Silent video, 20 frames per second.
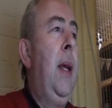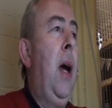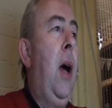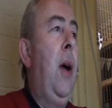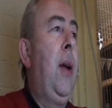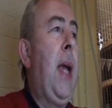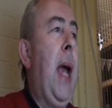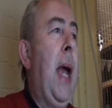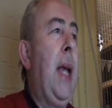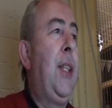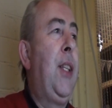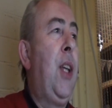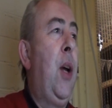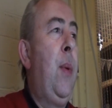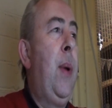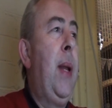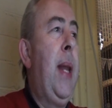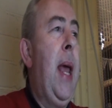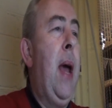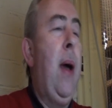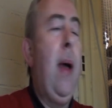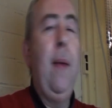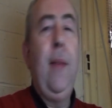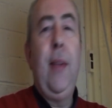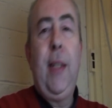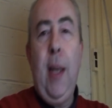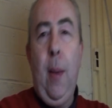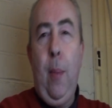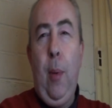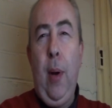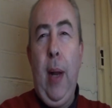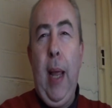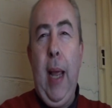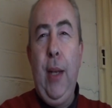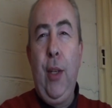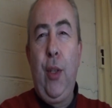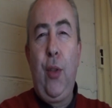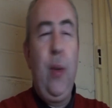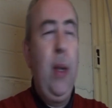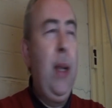Okay, so we now have a double
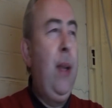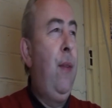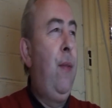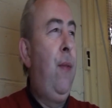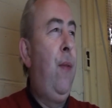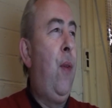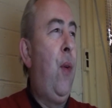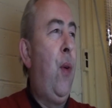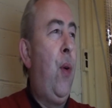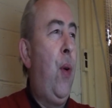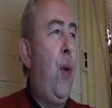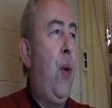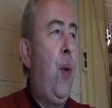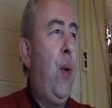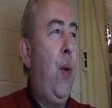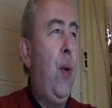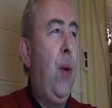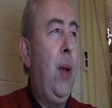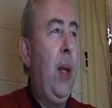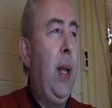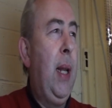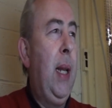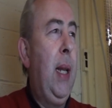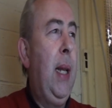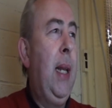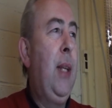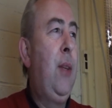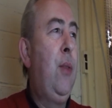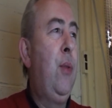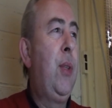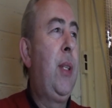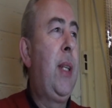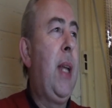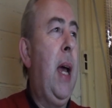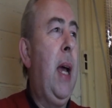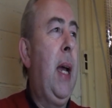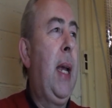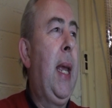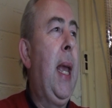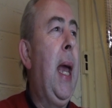entry for Little
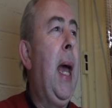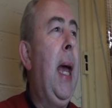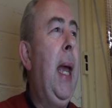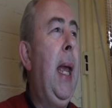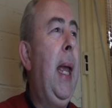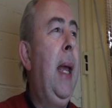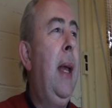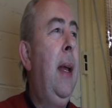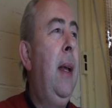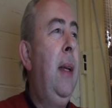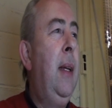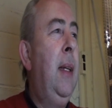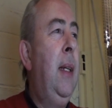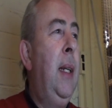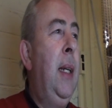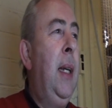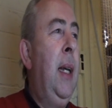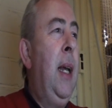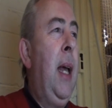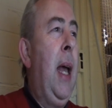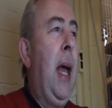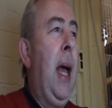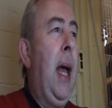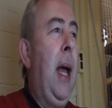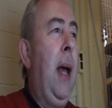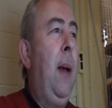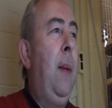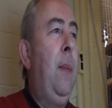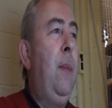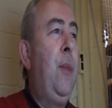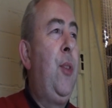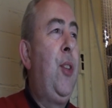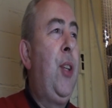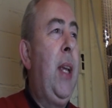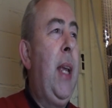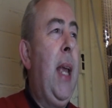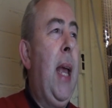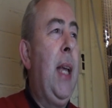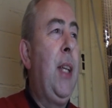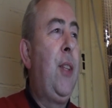Star K.
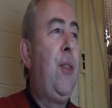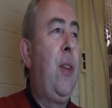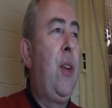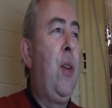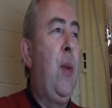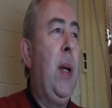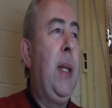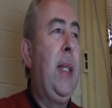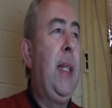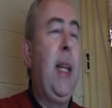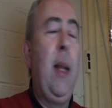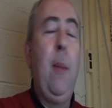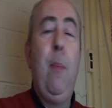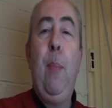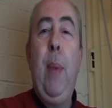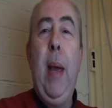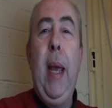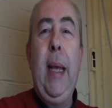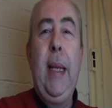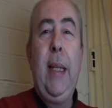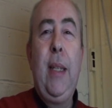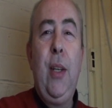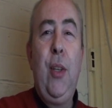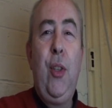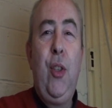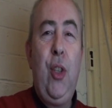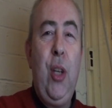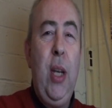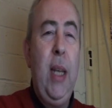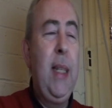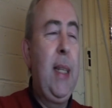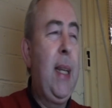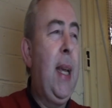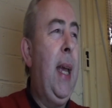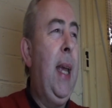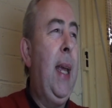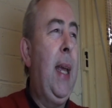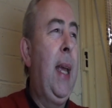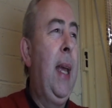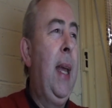She has requested a baked
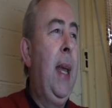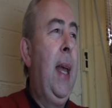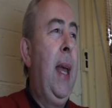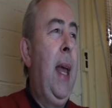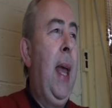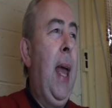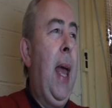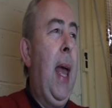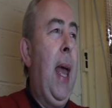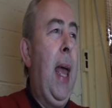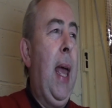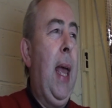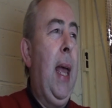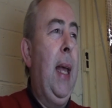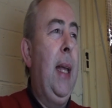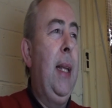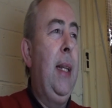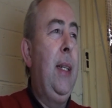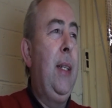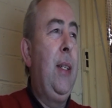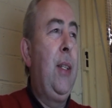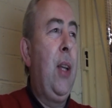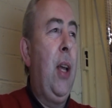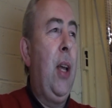cheesecake and